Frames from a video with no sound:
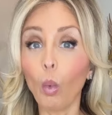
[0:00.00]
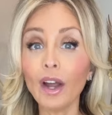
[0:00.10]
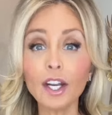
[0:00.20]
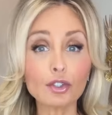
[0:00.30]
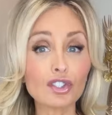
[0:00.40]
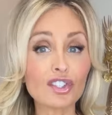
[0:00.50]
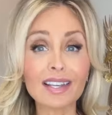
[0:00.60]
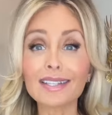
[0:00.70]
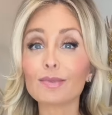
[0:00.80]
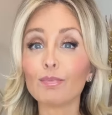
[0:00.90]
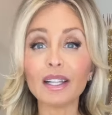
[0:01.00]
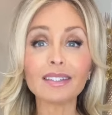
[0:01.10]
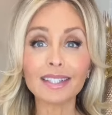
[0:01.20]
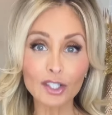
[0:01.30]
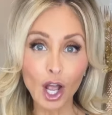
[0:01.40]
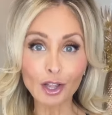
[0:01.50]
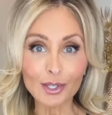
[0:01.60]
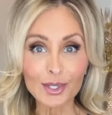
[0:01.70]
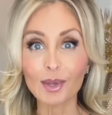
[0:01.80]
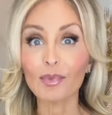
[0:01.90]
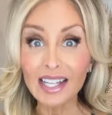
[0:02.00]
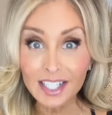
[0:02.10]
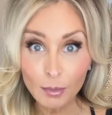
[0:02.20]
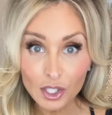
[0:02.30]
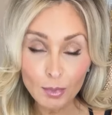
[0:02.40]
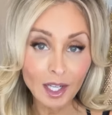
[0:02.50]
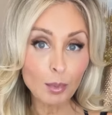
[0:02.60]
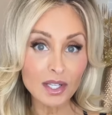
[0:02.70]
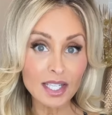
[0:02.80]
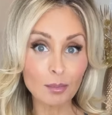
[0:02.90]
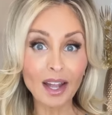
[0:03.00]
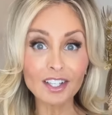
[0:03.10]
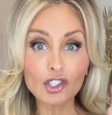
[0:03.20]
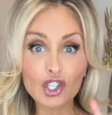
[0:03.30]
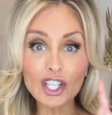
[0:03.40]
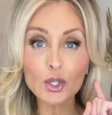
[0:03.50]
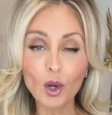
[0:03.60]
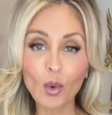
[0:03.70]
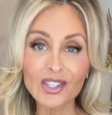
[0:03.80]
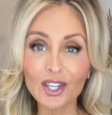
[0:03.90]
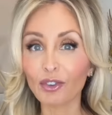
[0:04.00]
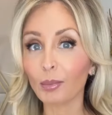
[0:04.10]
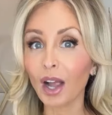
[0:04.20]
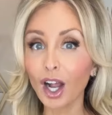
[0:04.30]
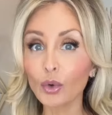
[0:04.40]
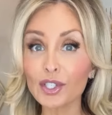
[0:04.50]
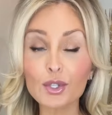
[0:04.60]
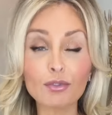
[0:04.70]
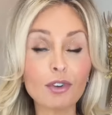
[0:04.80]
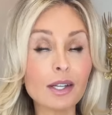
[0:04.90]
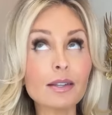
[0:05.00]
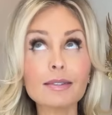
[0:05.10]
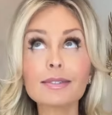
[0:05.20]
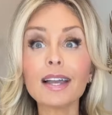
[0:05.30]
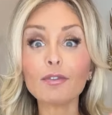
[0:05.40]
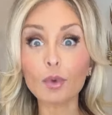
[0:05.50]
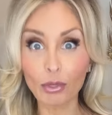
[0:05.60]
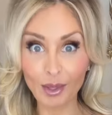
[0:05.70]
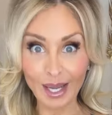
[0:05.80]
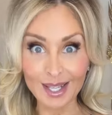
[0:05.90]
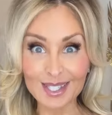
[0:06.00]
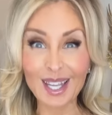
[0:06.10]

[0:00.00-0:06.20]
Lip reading: $106 billion. That's how much money President Biden just requested from Congress to fund several things,